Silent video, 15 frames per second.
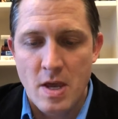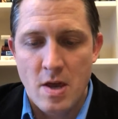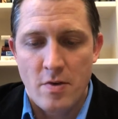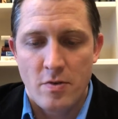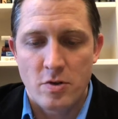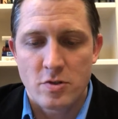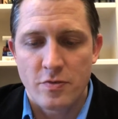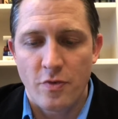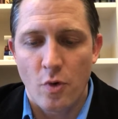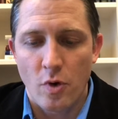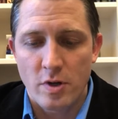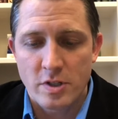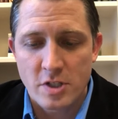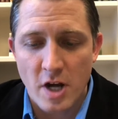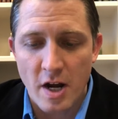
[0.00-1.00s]
Verse 4,
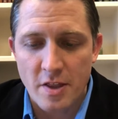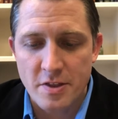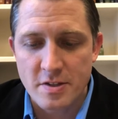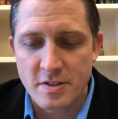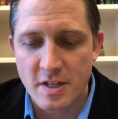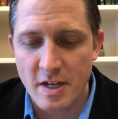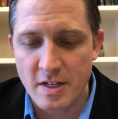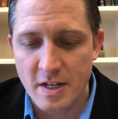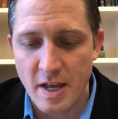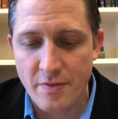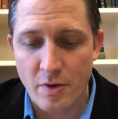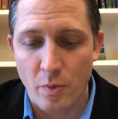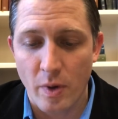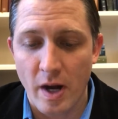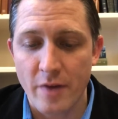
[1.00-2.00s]
Jonathan said to David,
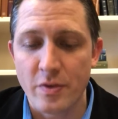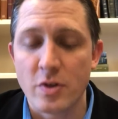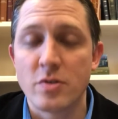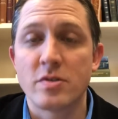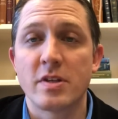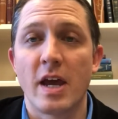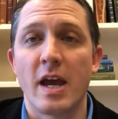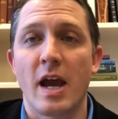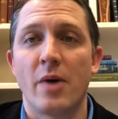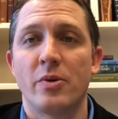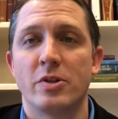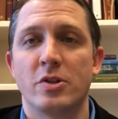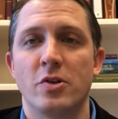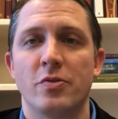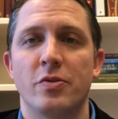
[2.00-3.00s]
"Whatever you say, I will
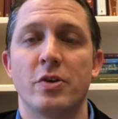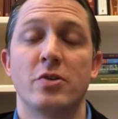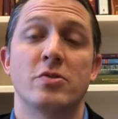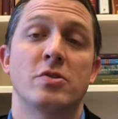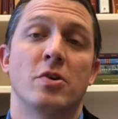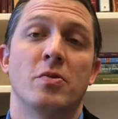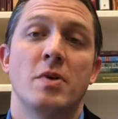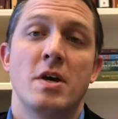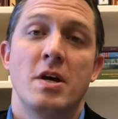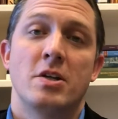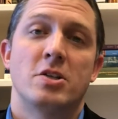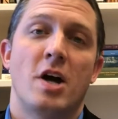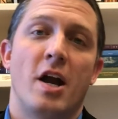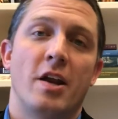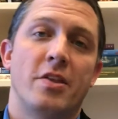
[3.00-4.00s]
do for you." So
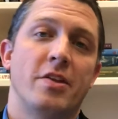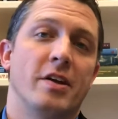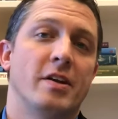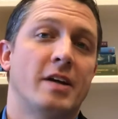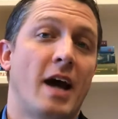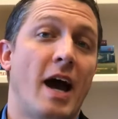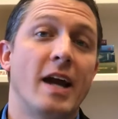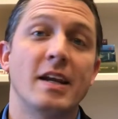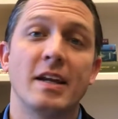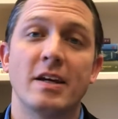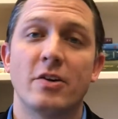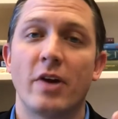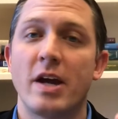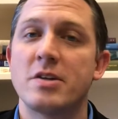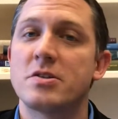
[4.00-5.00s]
Jonathan kindly,
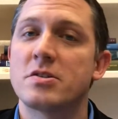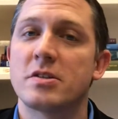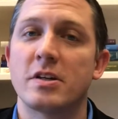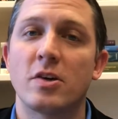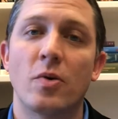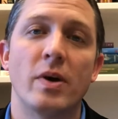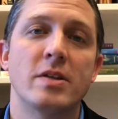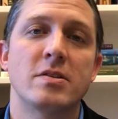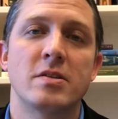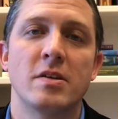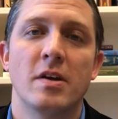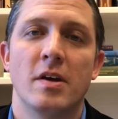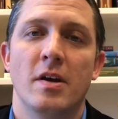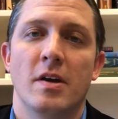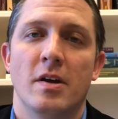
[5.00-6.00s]
graciously quits
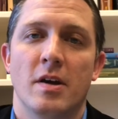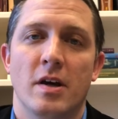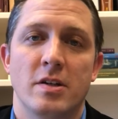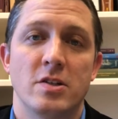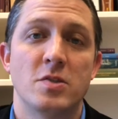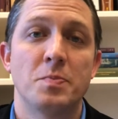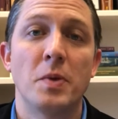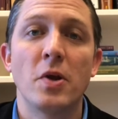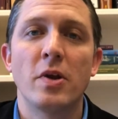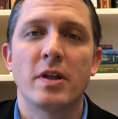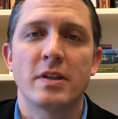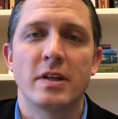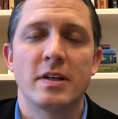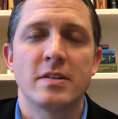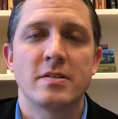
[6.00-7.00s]
disputing
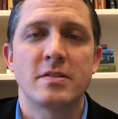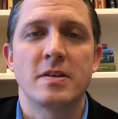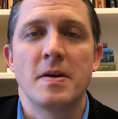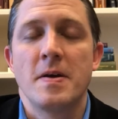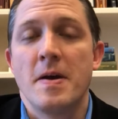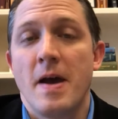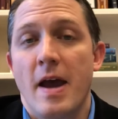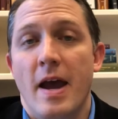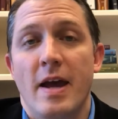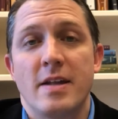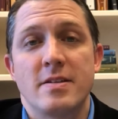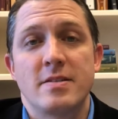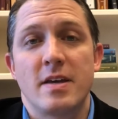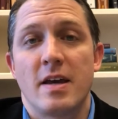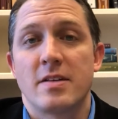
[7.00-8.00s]
this and
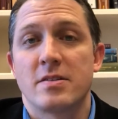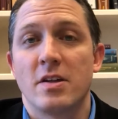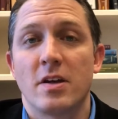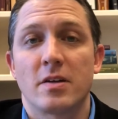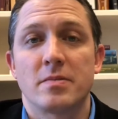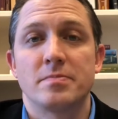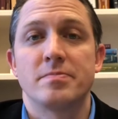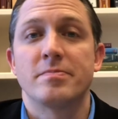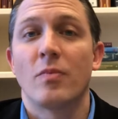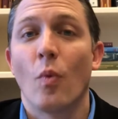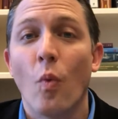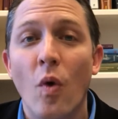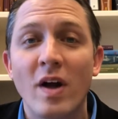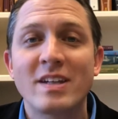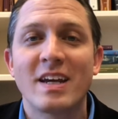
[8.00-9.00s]
says, look,
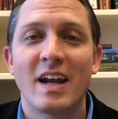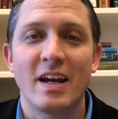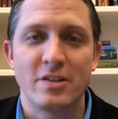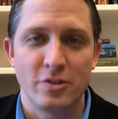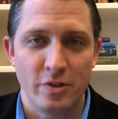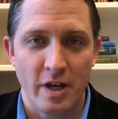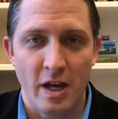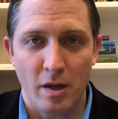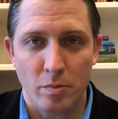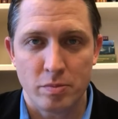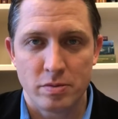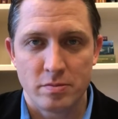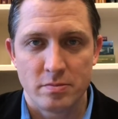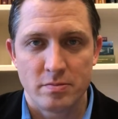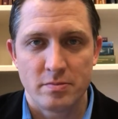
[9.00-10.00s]
what can I do to help?
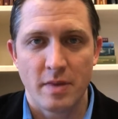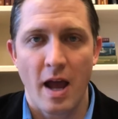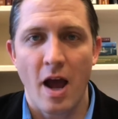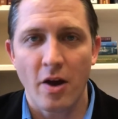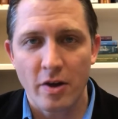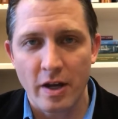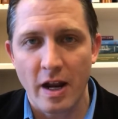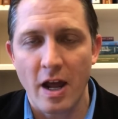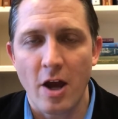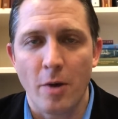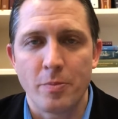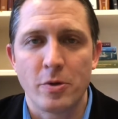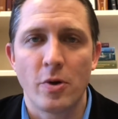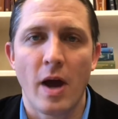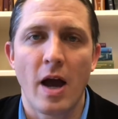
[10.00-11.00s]
How can I
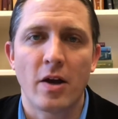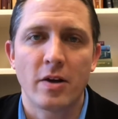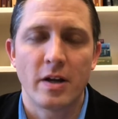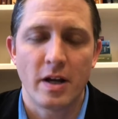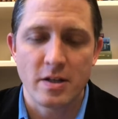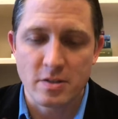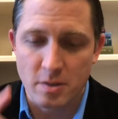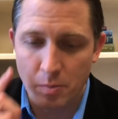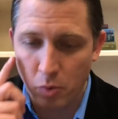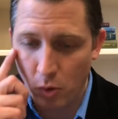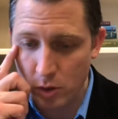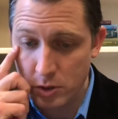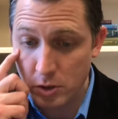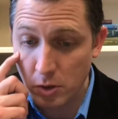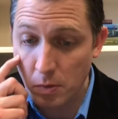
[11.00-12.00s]
help you? How can I
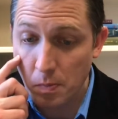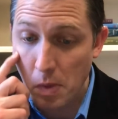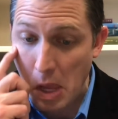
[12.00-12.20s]
support you?